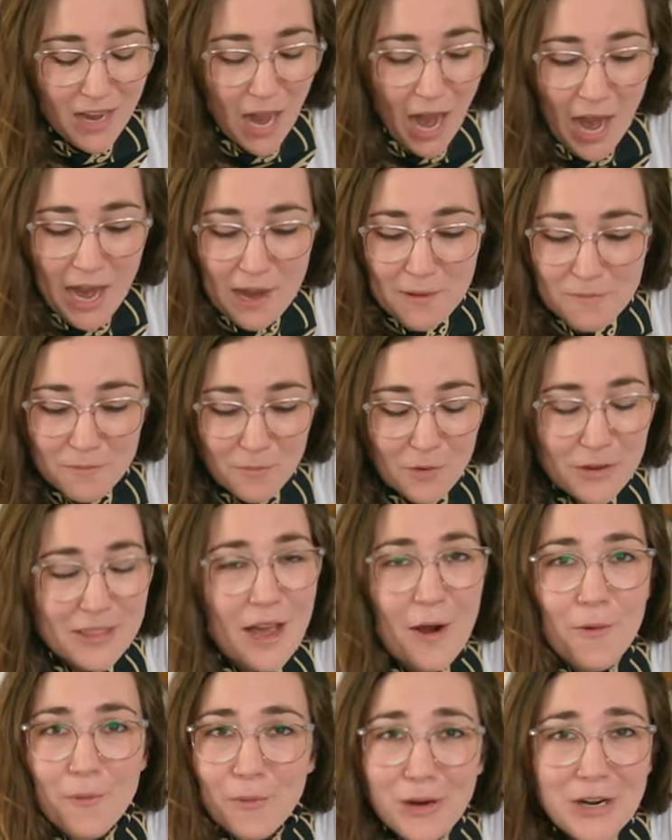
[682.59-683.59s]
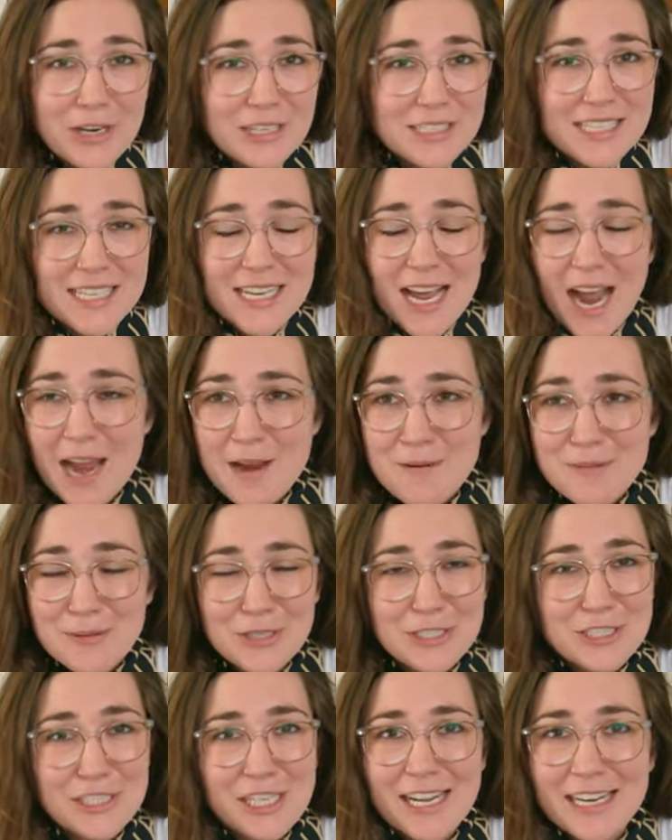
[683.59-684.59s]
I'm without words. I
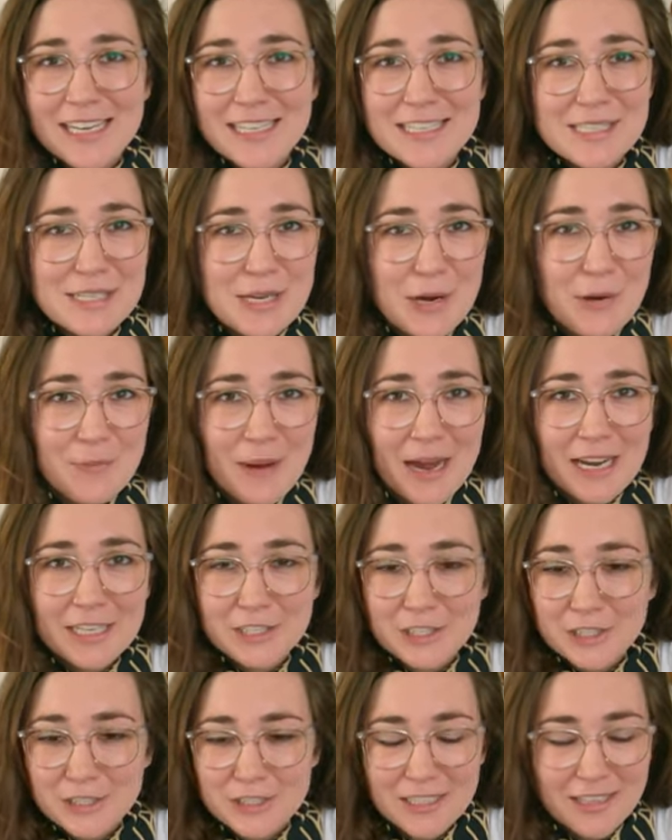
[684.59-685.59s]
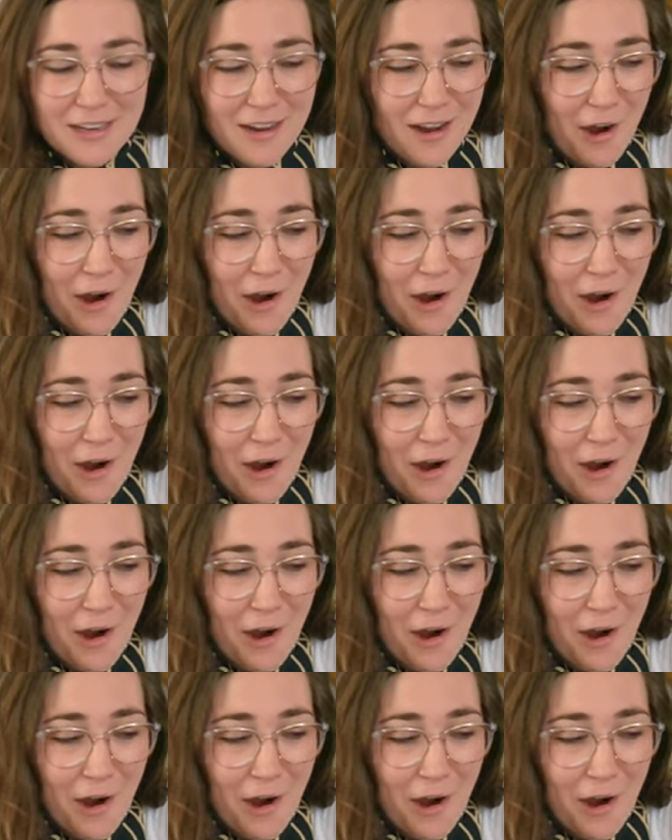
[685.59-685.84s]
appreciate it so much.